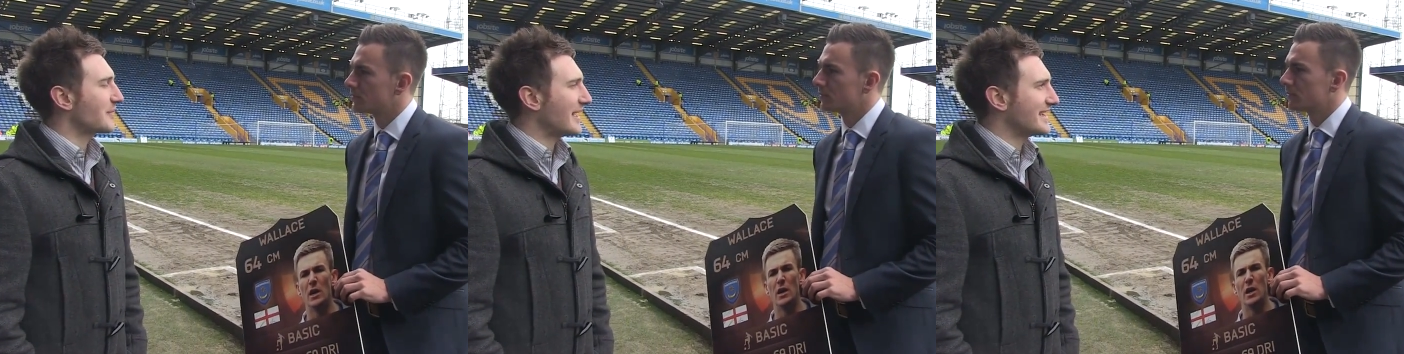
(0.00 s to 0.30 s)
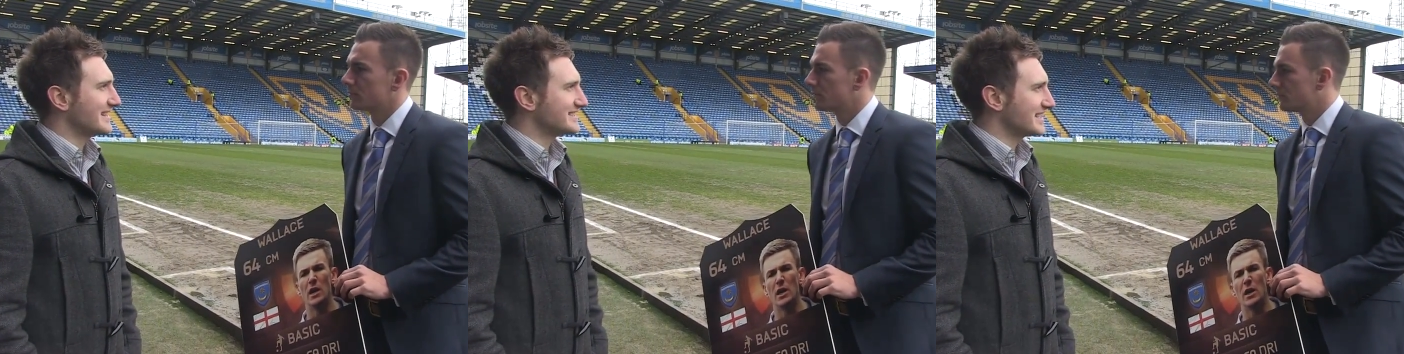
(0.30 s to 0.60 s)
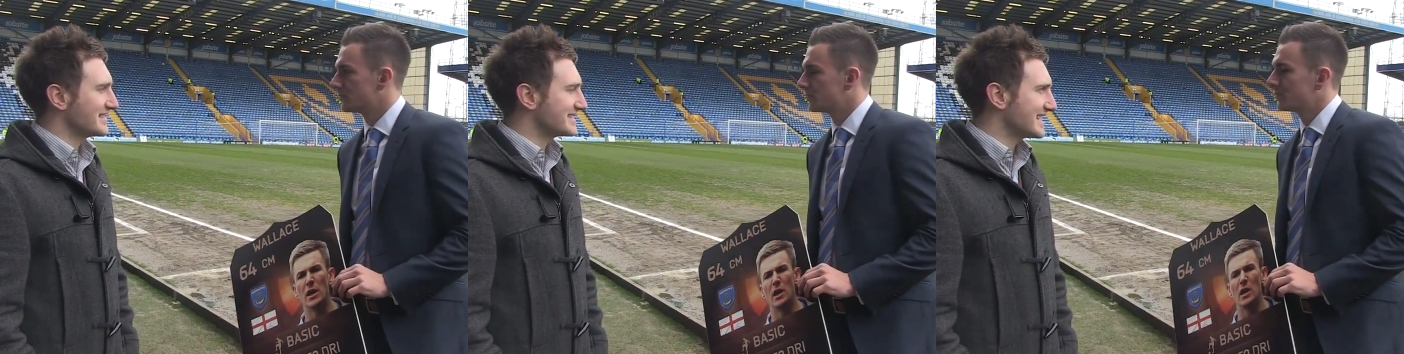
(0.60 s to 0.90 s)
Speaker 1: play against
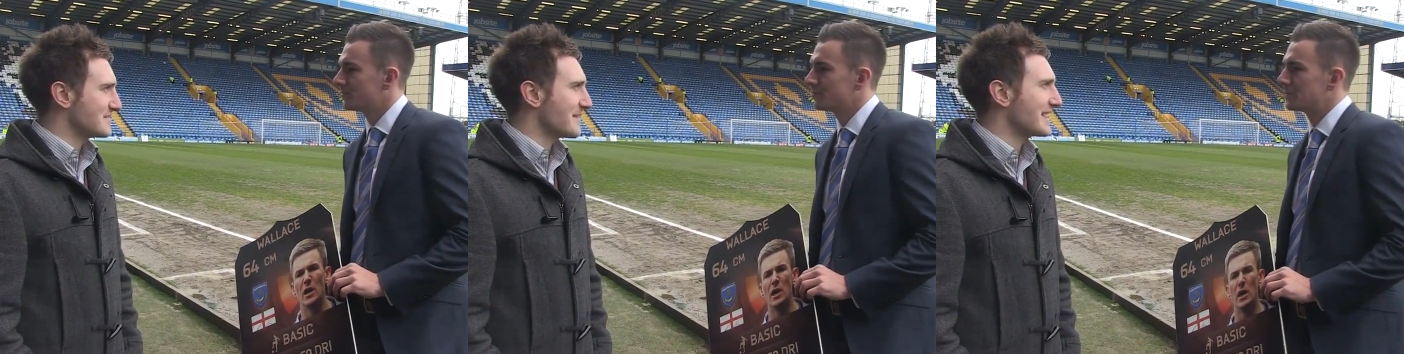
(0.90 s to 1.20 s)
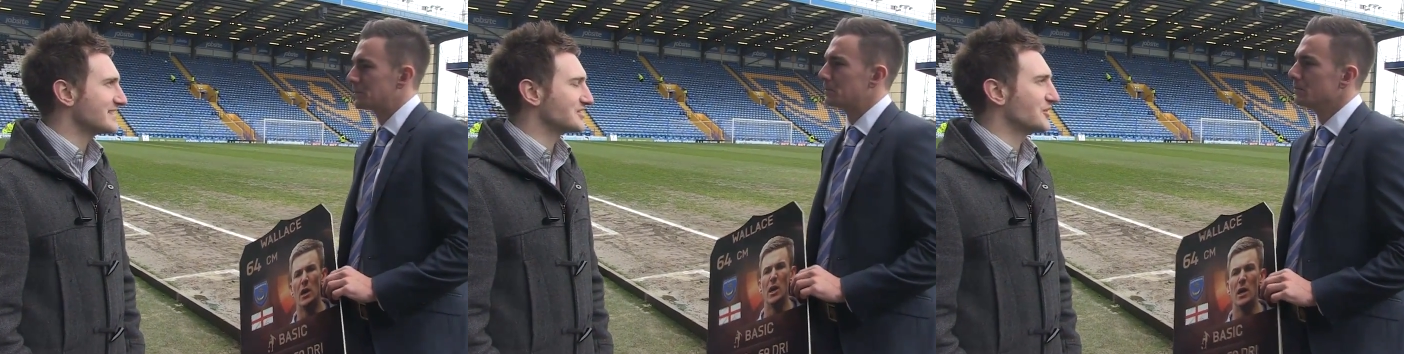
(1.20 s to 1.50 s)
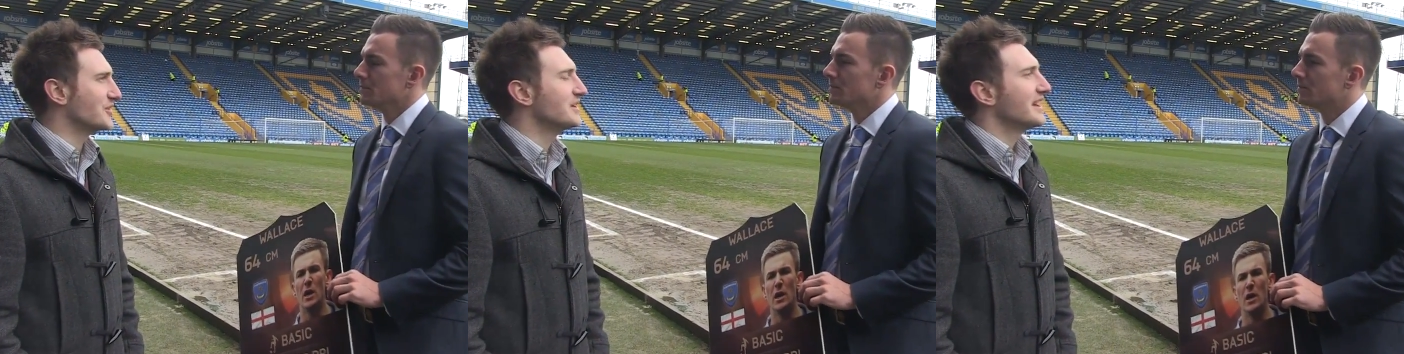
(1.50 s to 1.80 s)
any of your teammates
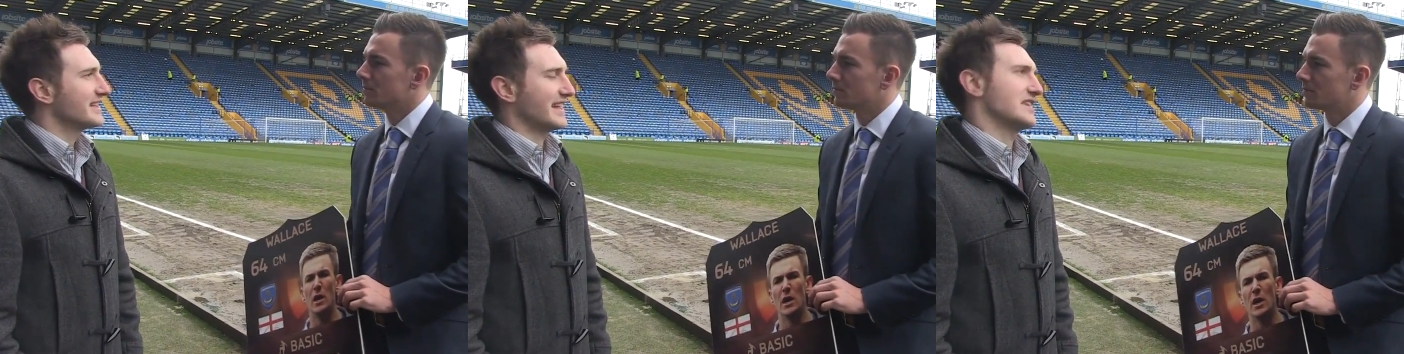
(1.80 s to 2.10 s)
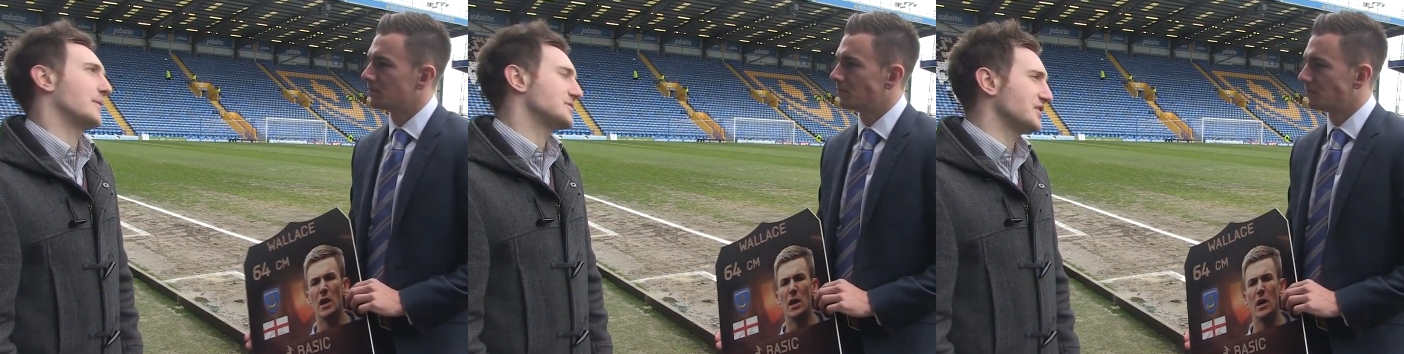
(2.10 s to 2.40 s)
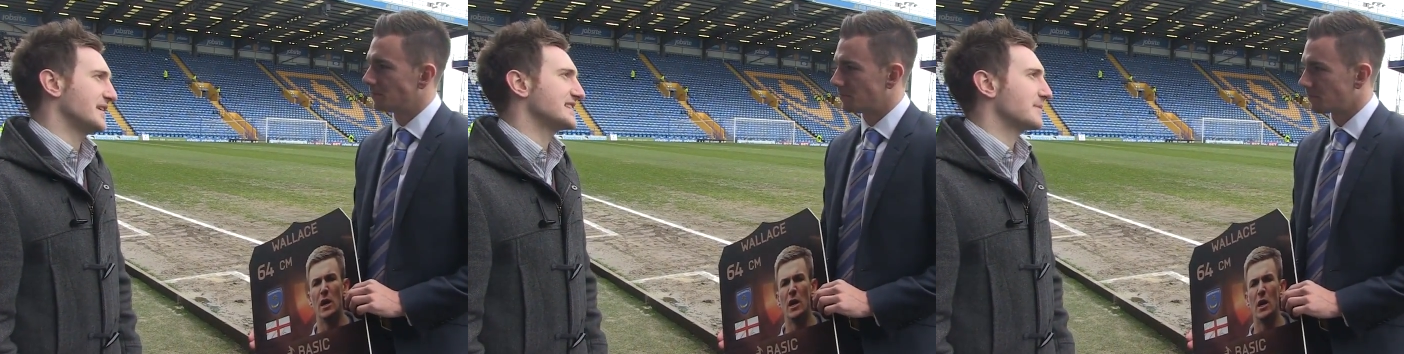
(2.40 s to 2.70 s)
or get the
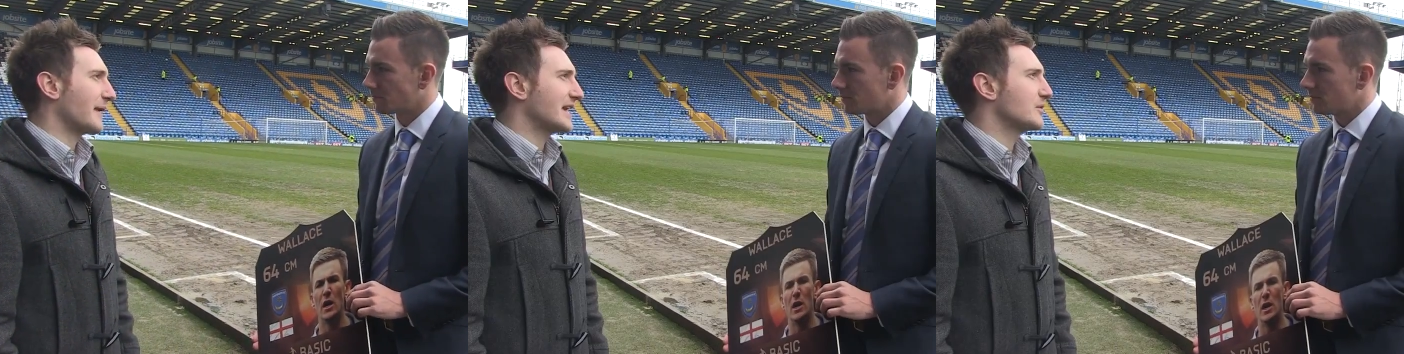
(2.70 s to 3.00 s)
opportunity to play